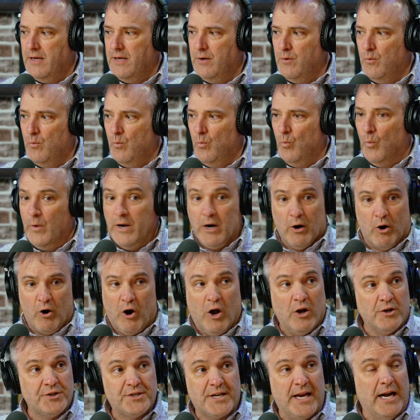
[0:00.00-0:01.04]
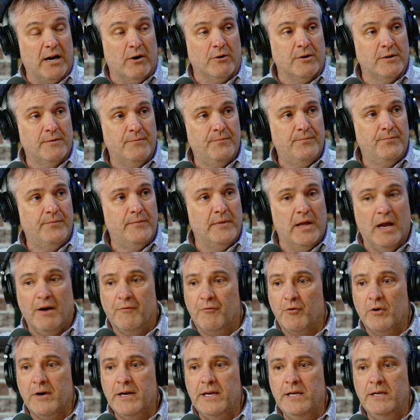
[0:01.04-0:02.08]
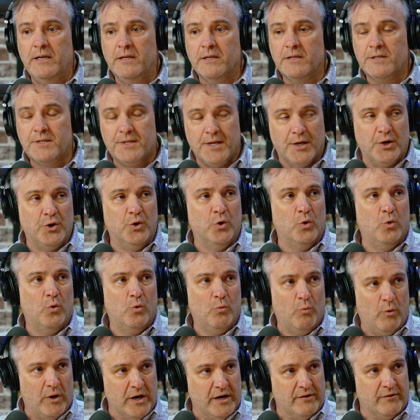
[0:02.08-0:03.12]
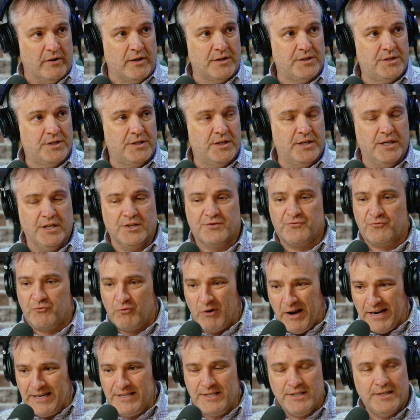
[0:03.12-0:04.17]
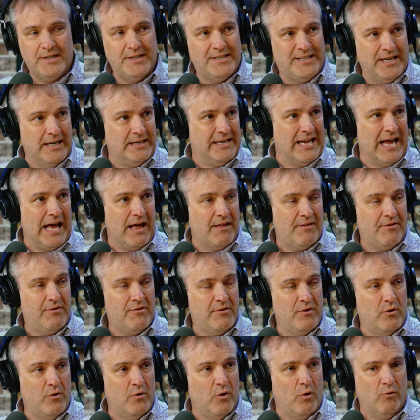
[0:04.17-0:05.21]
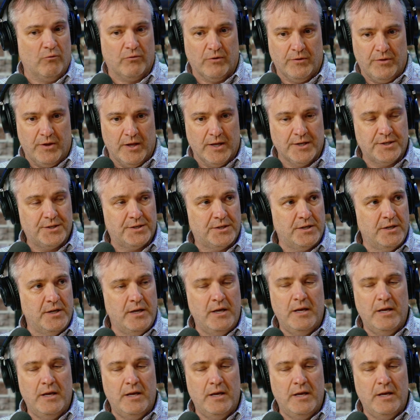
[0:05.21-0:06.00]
We are all scared. Every single one of us is frightened to death over this.